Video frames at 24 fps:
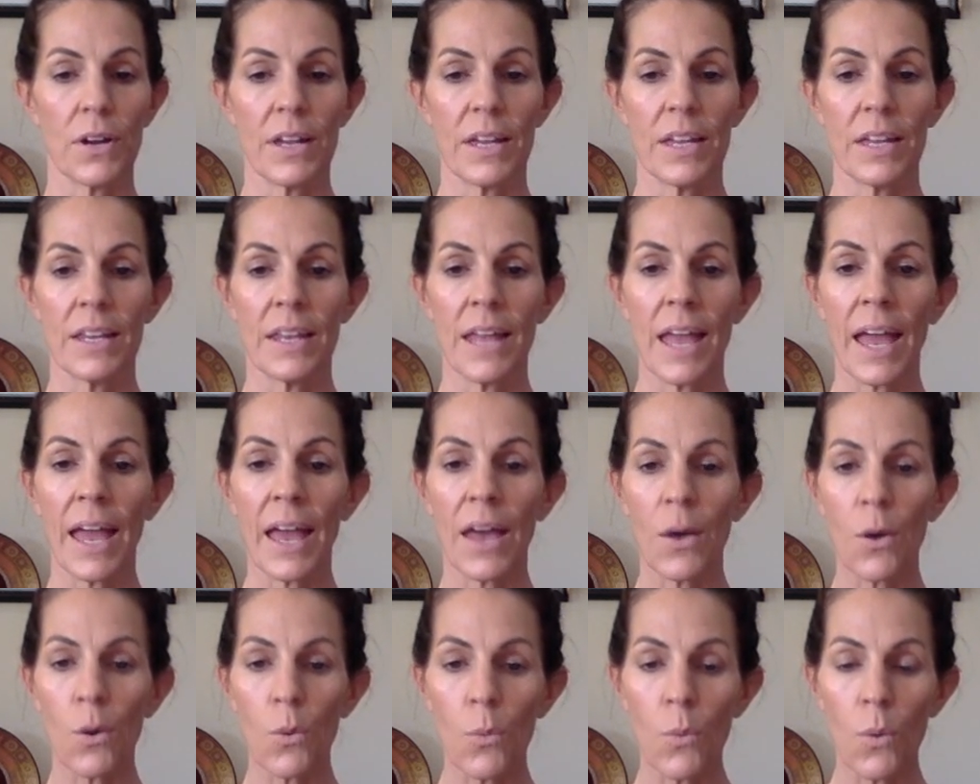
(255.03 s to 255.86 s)

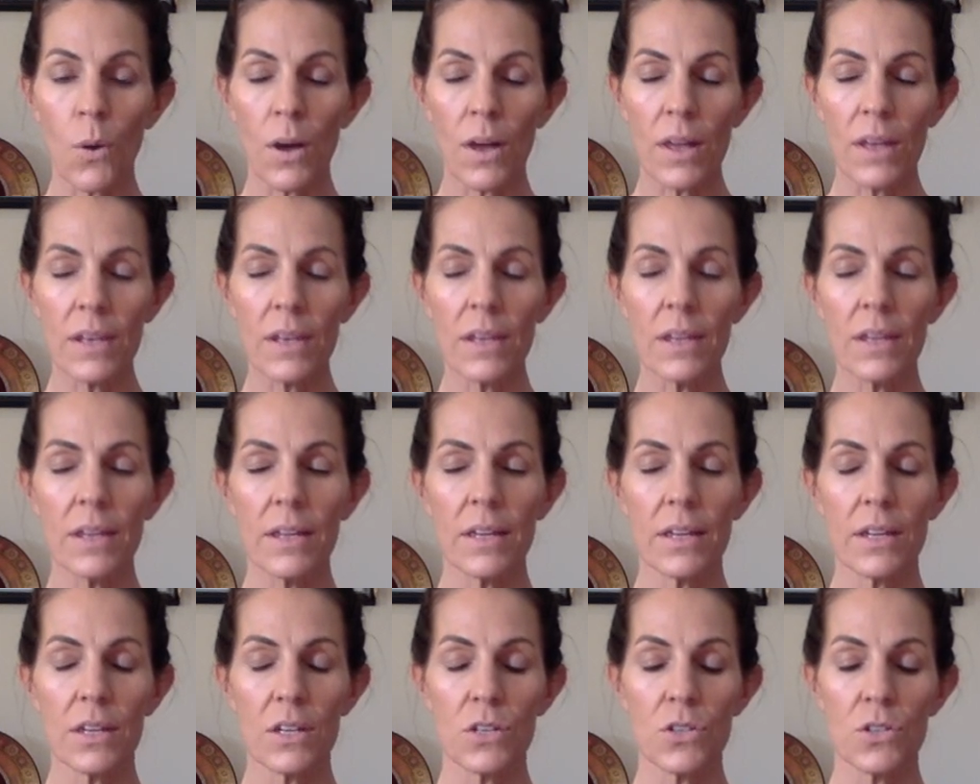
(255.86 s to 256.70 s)
Inhale. 1,
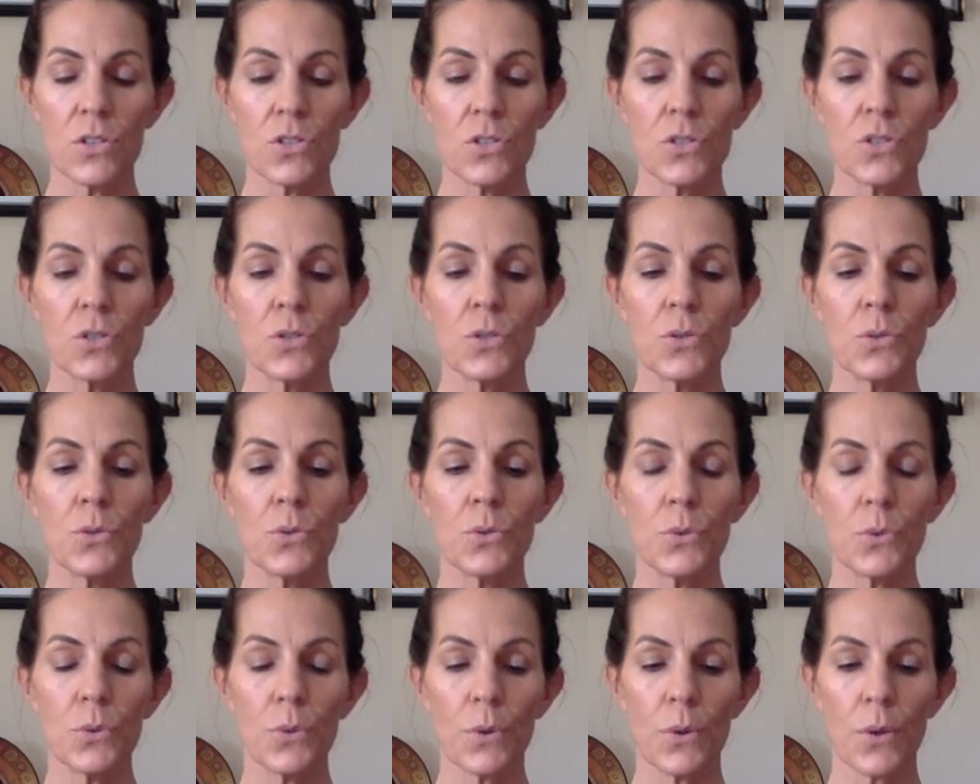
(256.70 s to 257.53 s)

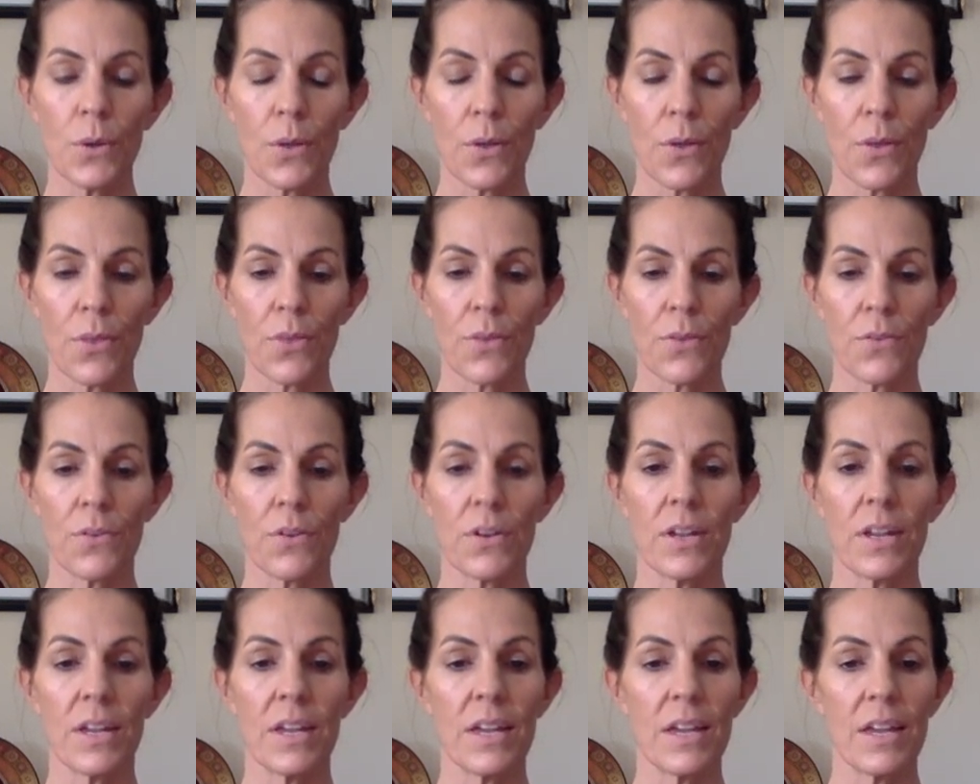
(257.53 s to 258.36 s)
2,
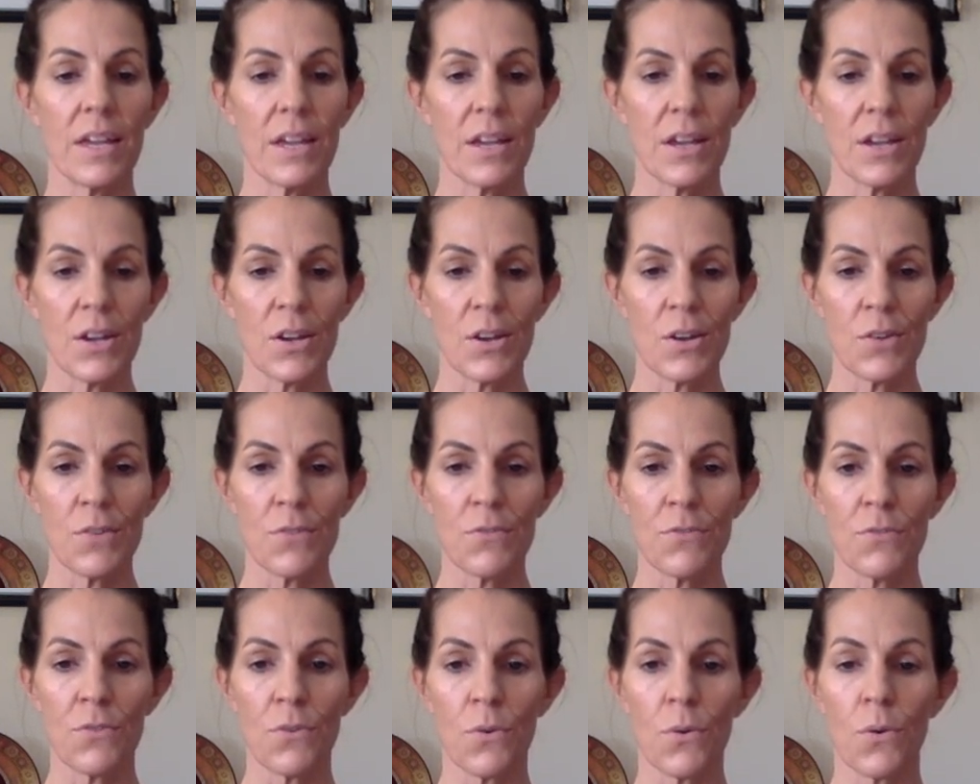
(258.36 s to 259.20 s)
3,
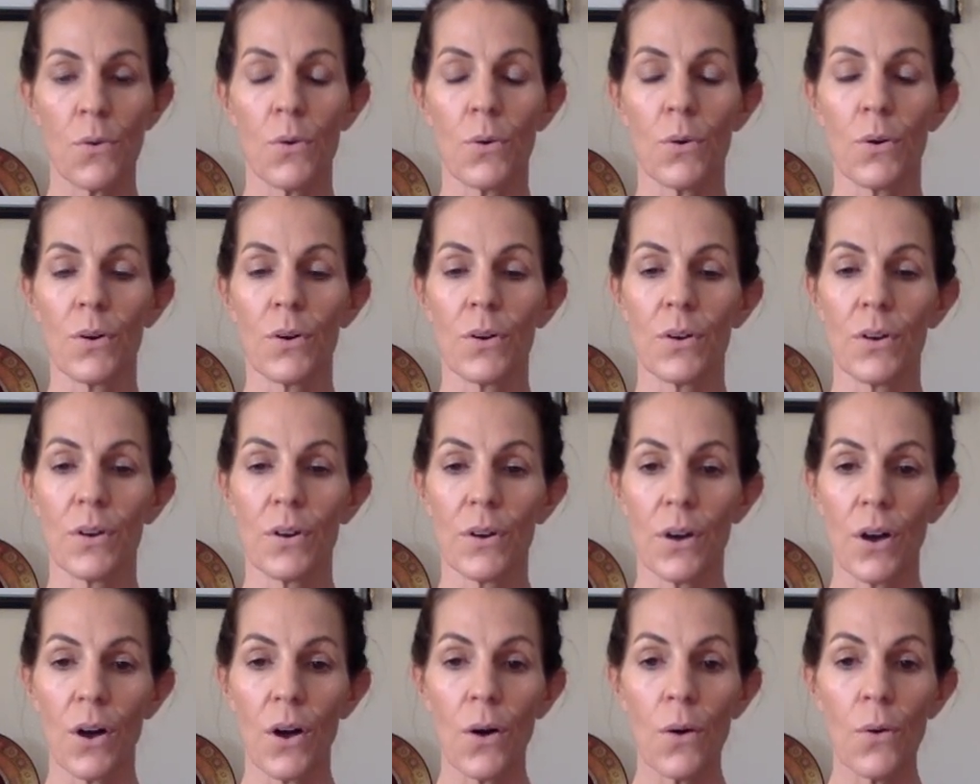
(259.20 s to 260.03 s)
4.
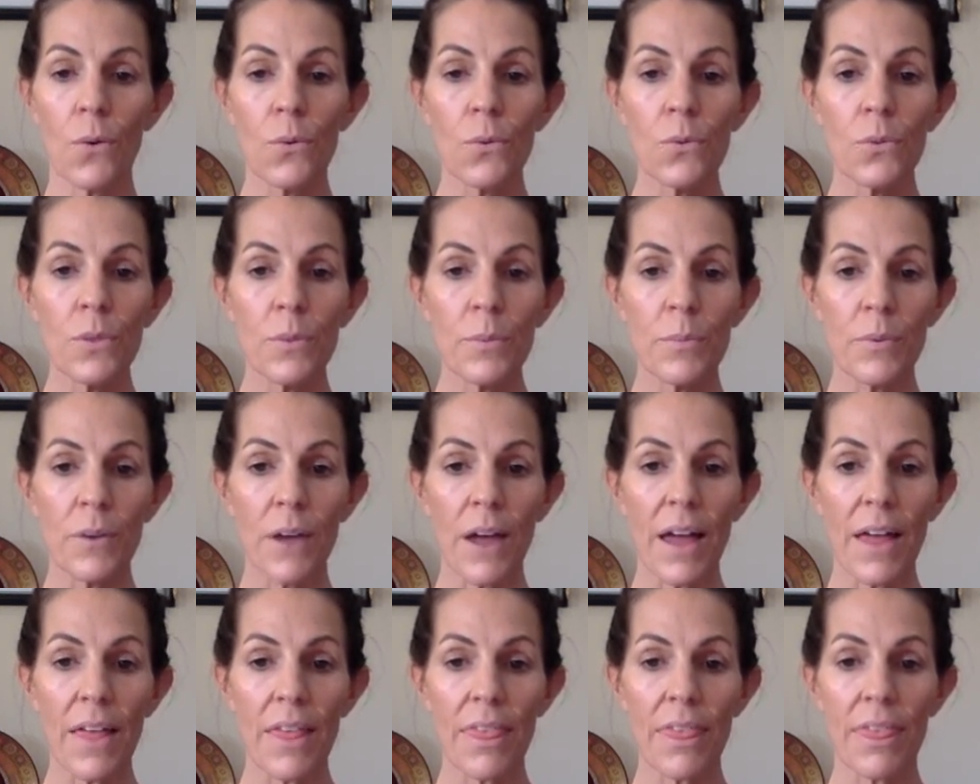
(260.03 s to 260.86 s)
Hold the
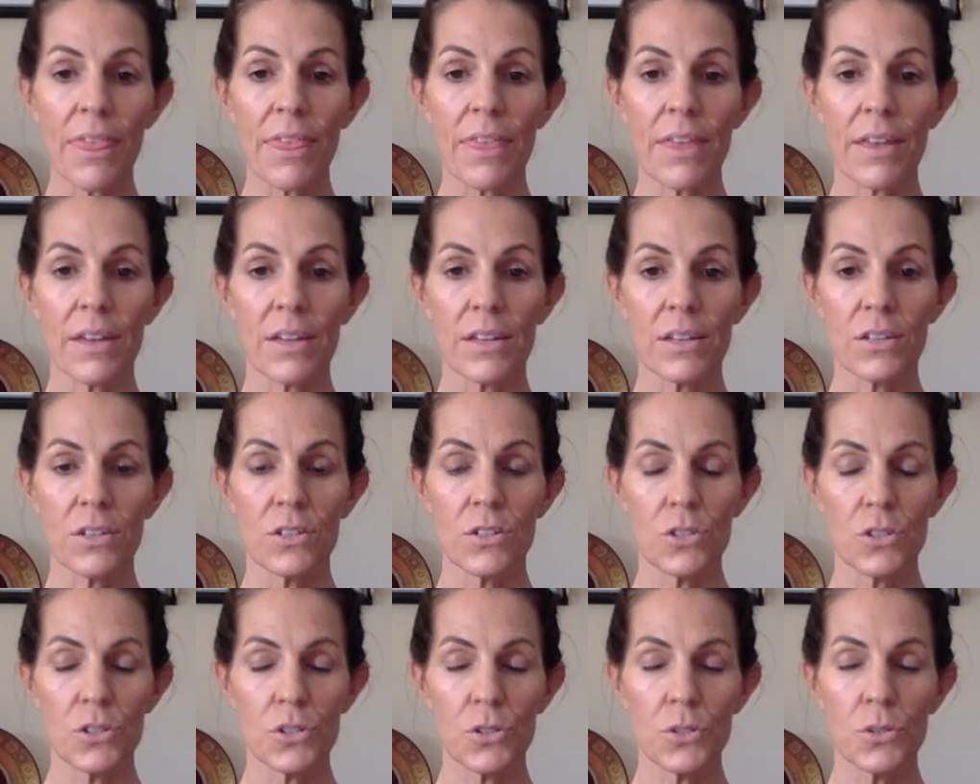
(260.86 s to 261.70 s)
breath.
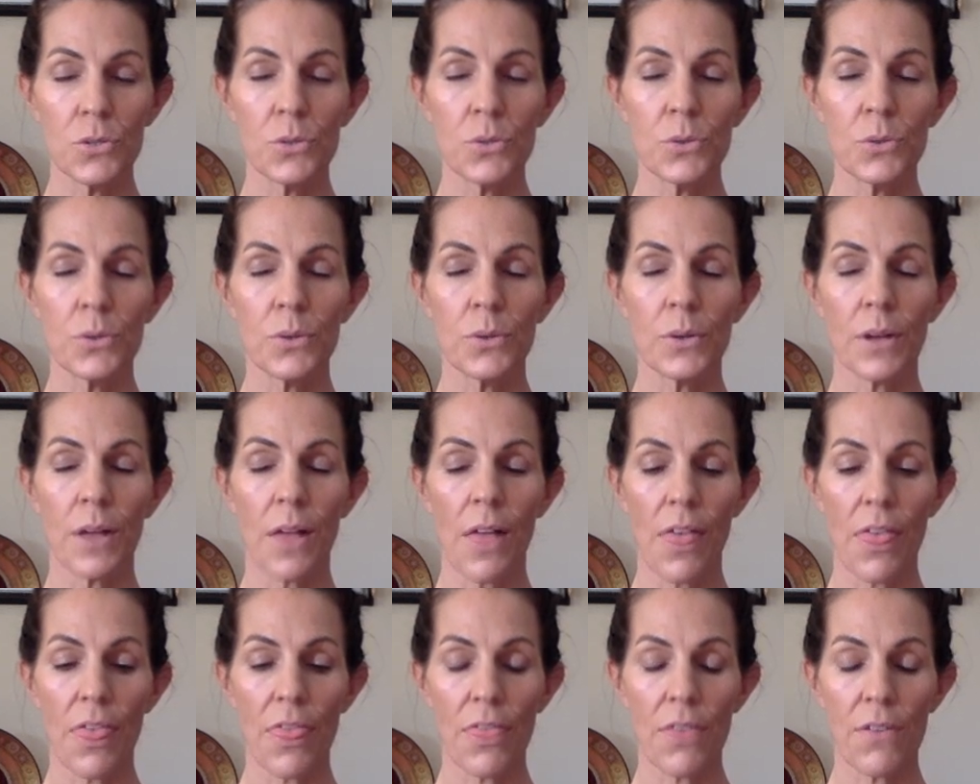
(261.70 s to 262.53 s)
2,
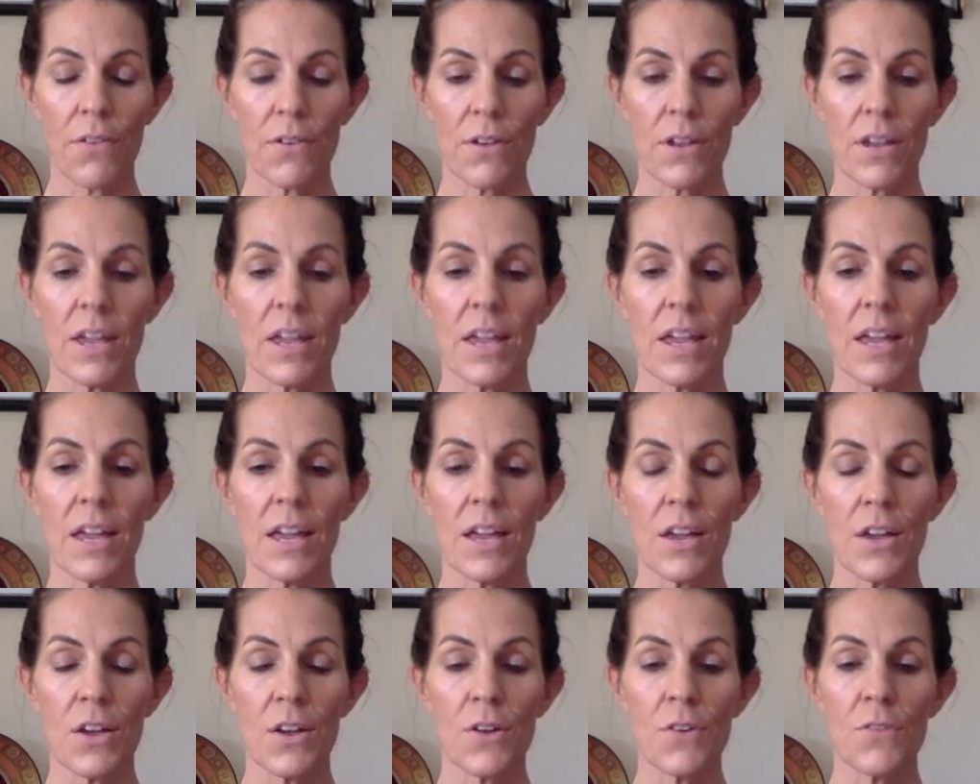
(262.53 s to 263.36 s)
3,
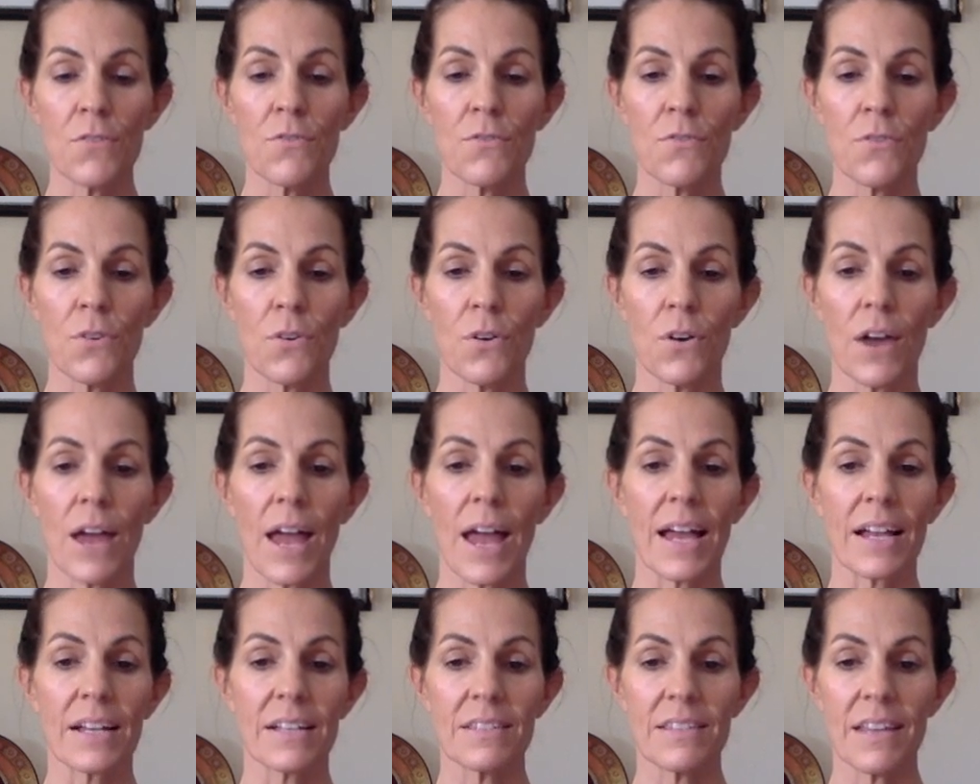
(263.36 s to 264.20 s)
4.
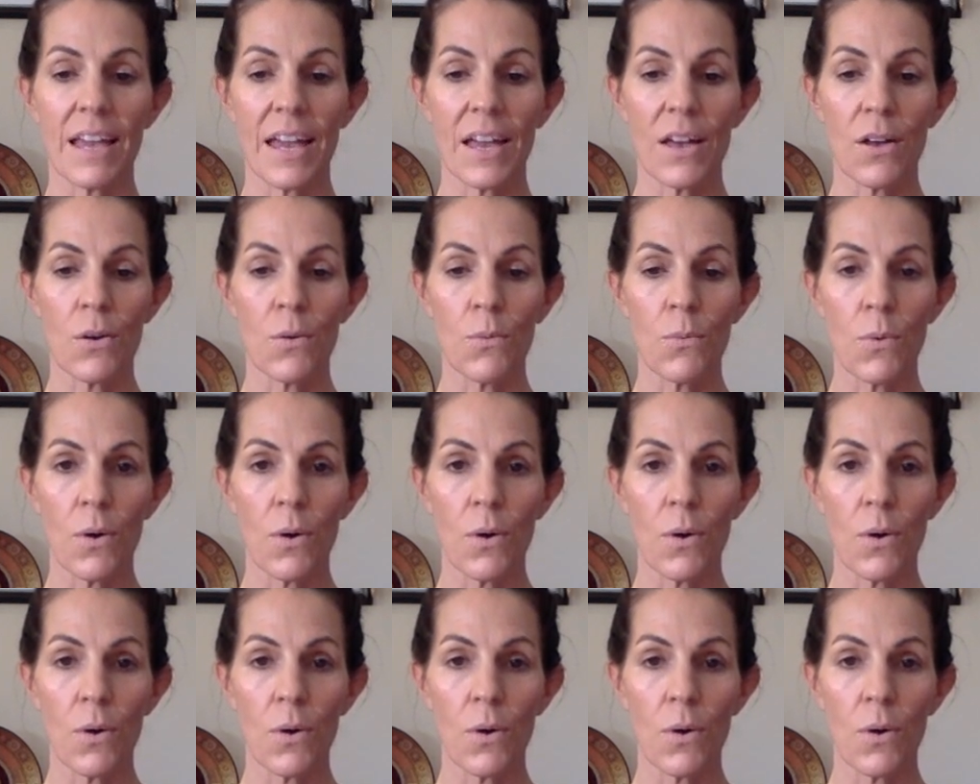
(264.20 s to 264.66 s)
Exhale.